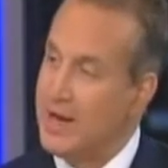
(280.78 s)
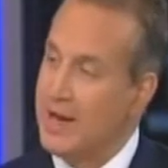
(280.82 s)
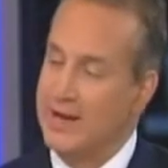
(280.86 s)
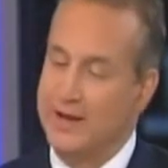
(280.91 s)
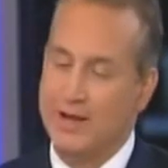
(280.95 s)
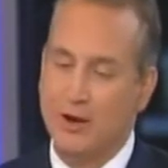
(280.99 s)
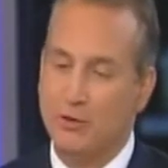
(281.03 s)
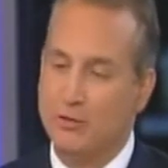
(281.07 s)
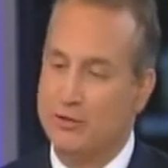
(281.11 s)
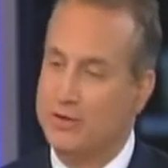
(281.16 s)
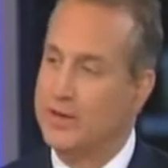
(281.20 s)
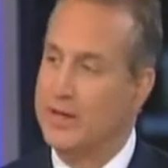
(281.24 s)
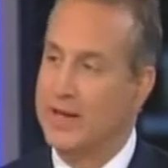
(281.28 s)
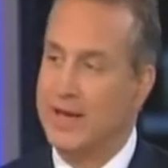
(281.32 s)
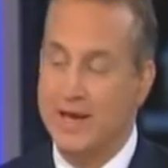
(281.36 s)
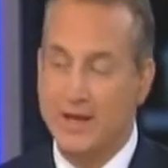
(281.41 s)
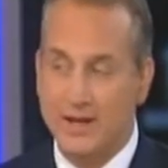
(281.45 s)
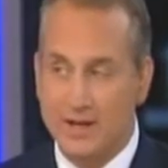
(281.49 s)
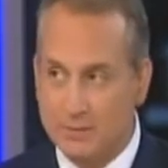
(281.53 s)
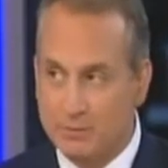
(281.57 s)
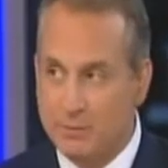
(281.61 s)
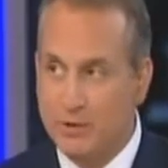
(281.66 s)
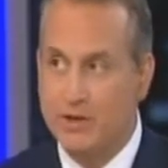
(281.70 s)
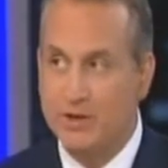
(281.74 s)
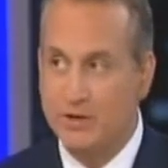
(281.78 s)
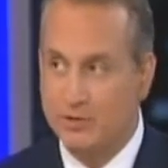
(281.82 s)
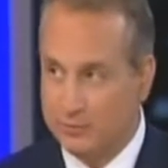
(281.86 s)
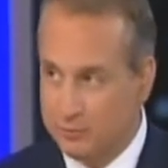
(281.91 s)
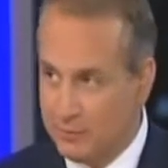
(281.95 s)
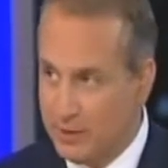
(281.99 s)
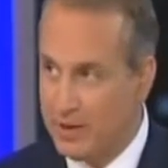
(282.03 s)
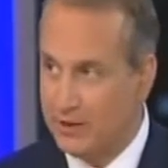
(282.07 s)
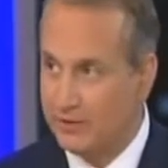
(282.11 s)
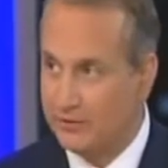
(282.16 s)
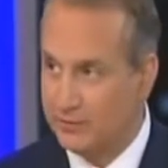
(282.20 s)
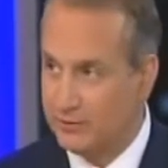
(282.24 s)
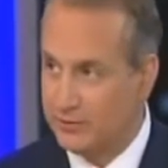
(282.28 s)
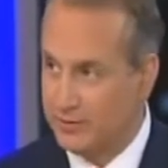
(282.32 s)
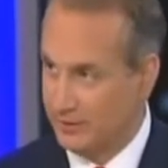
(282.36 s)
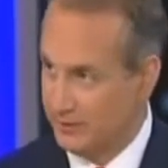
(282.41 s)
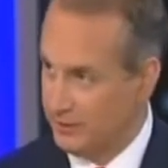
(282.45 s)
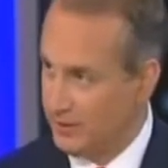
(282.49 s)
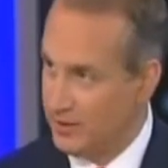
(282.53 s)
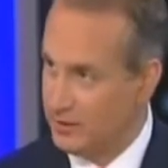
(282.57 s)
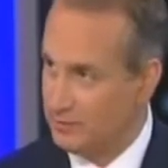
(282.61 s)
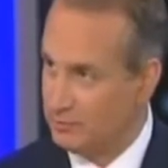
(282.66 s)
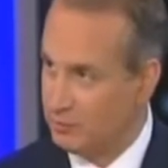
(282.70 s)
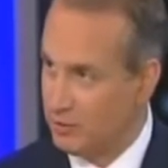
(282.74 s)
And I don't think anybody expects that
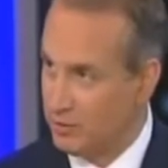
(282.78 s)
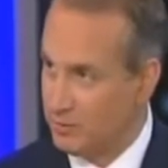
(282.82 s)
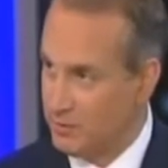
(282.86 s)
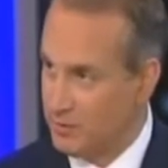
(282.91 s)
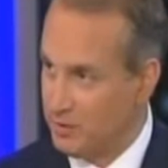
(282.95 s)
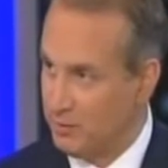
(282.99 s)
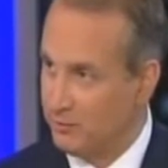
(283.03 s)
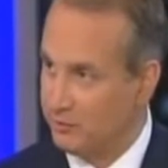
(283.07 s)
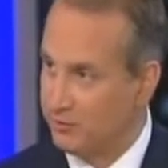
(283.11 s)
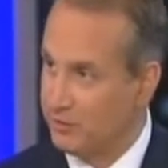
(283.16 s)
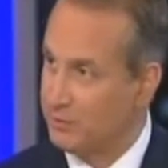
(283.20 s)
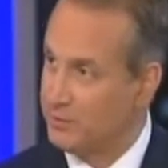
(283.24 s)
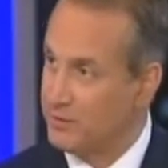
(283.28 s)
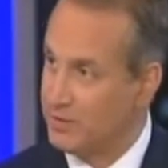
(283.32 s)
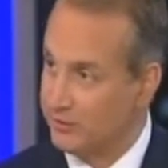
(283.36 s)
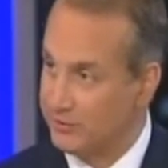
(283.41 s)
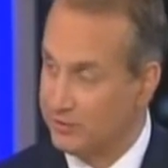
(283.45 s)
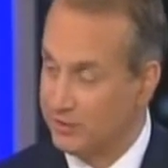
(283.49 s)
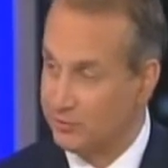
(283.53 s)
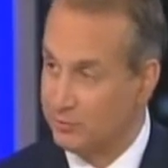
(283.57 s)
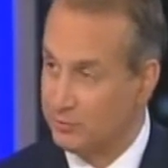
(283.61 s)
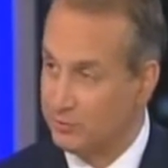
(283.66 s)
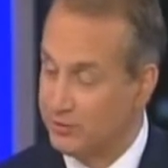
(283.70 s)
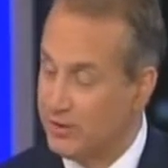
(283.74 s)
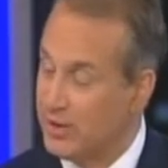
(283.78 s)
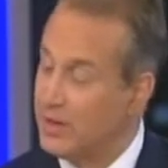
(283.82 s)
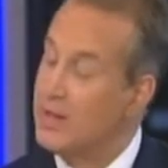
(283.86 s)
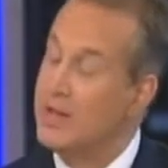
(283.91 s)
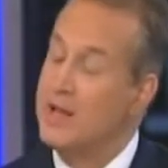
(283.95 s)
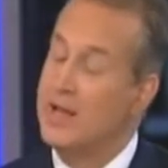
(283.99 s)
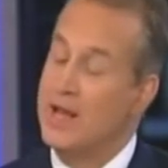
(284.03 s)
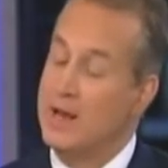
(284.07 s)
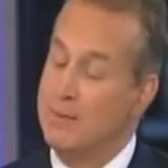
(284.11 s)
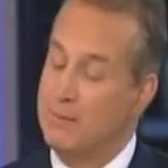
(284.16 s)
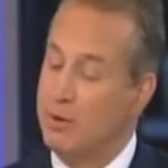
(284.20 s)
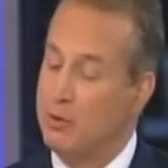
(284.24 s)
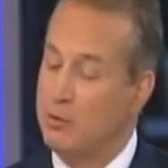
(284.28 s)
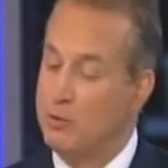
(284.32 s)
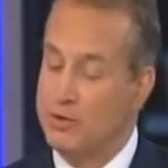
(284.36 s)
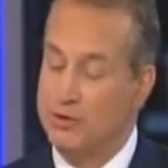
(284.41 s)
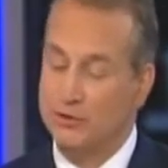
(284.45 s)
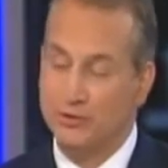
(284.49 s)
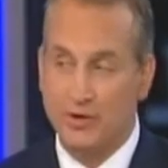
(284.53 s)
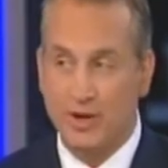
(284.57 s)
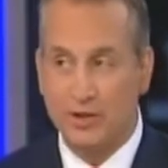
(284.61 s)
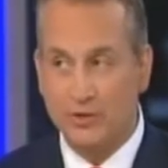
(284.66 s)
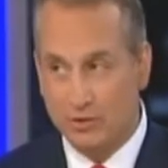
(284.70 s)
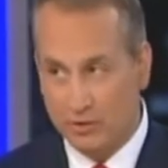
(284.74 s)
the unemployment number is going to be at 6%. And by the way,
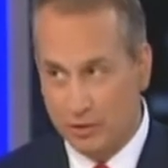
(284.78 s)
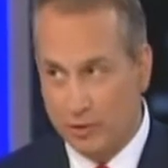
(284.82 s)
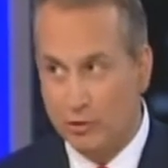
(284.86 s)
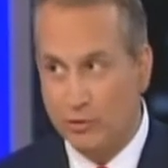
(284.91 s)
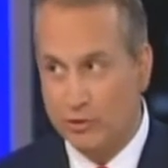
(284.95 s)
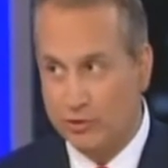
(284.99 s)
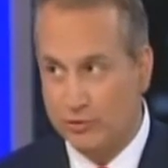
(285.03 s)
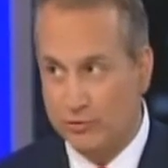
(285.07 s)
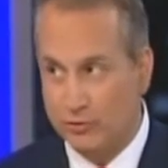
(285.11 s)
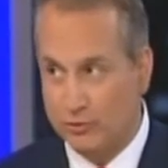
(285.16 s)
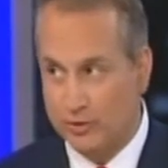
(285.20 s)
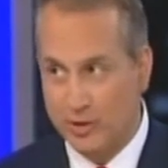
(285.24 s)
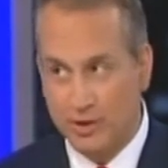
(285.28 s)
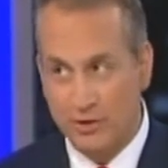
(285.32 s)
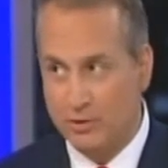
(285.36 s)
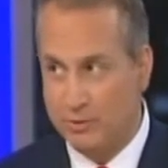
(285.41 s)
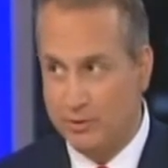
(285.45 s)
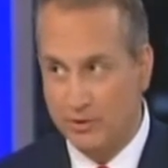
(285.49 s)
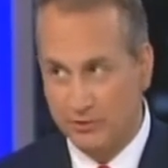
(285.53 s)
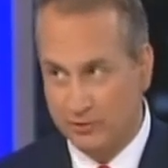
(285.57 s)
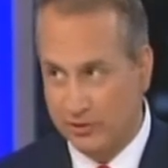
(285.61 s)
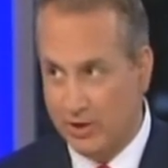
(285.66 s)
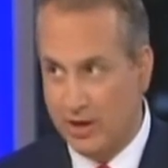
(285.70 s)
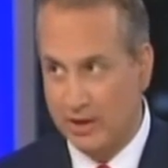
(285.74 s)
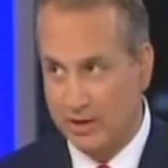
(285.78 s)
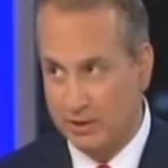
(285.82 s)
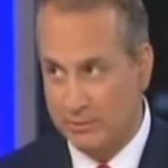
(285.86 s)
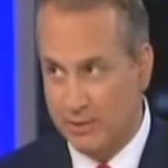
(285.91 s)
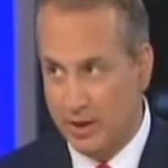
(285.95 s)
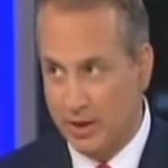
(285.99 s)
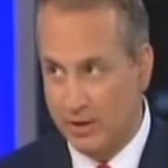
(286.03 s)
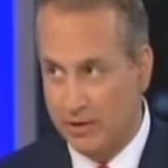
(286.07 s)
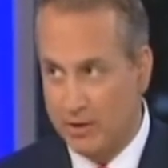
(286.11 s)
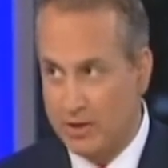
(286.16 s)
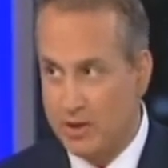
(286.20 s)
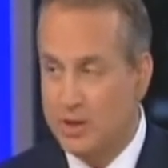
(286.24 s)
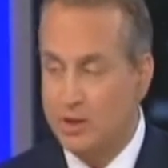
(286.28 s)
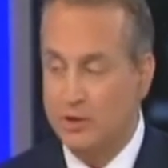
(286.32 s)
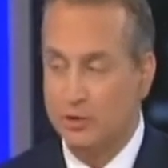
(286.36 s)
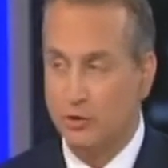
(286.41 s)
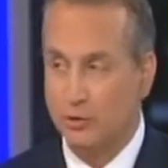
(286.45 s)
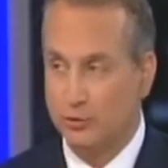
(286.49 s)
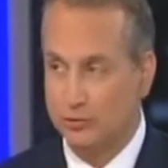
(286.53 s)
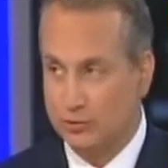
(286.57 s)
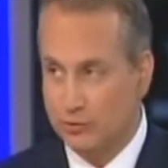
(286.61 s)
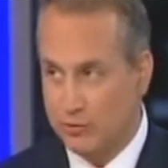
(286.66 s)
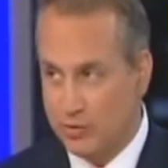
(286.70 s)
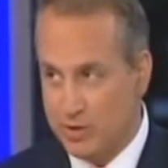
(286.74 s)
there's another little issue that nobody's talking about:
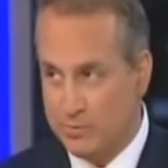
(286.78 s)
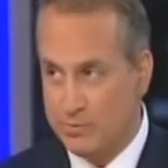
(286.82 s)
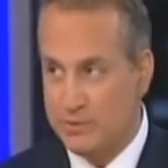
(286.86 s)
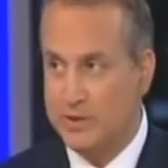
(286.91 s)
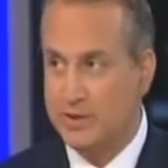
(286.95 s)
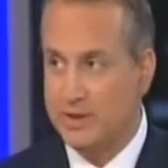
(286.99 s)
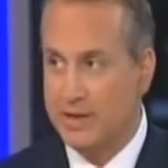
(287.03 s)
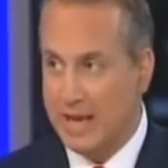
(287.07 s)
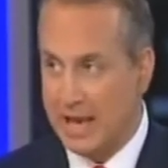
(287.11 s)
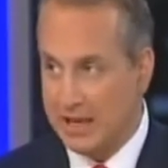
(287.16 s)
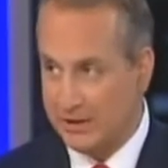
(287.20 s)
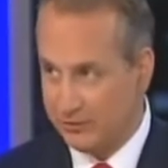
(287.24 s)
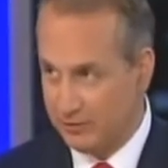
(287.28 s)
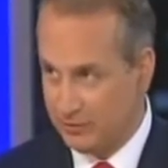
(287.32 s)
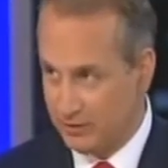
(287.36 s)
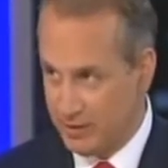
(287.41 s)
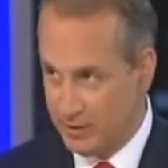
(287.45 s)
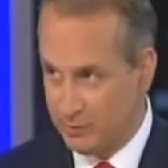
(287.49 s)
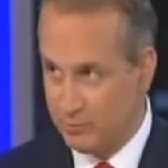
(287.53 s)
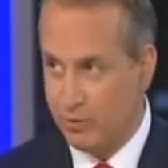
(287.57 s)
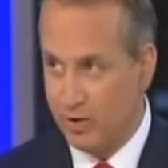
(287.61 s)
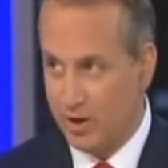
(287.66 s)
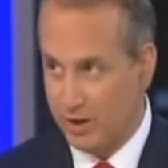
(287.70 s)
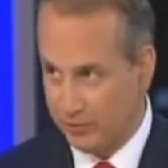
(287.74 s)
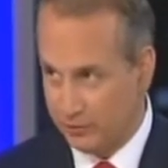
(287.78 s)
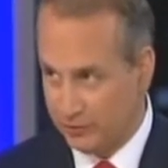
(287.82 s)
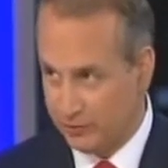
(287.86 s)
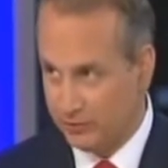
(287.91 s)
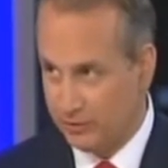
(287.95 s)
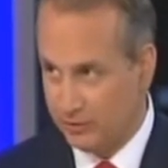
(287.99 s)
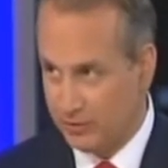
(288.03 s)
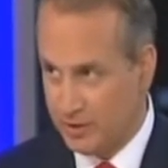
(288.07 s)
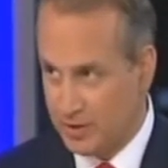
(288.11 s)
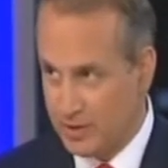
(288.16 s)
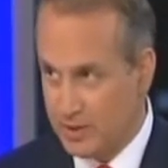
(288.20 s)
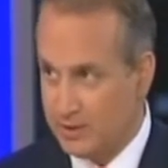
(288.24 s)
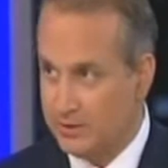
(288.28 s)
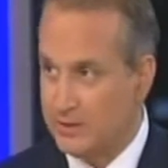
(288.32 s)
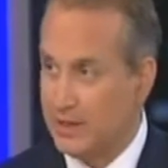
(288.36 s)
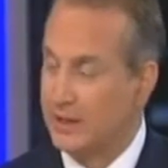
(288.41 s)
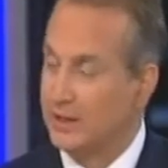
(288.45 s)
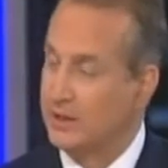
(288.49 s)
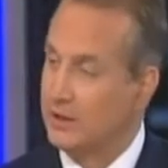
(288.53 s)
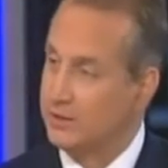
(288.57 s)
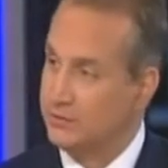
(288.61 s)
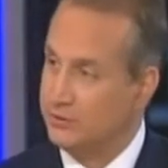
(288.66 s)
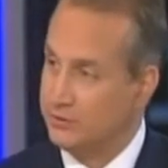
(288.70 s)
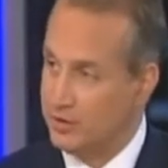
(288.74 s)
those creeping gasoline prices that
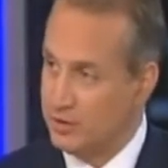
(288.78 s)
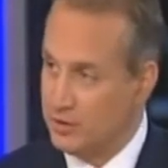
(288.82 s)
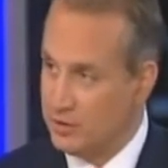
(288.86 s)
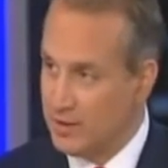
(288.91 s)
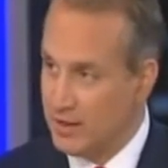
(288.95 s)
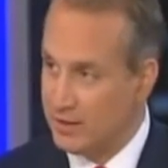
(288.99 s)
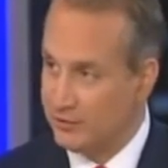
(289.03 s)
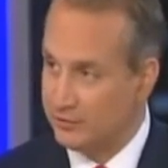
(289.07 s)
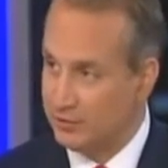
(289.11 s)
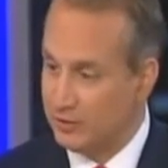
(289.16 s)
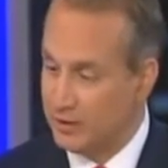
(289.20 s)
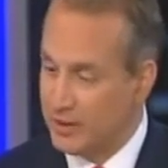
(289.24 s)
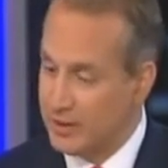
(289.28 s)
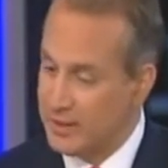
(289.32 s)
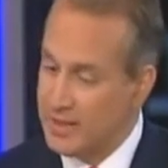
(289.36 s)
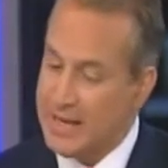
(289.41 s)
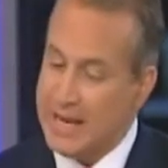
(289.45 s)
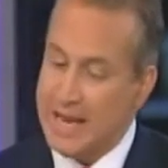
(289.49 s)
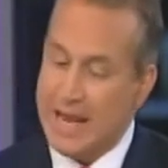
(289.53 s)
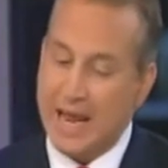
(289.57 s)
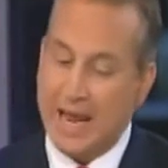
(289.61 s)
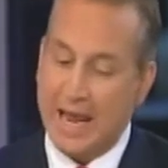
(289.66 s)
continue to escalate.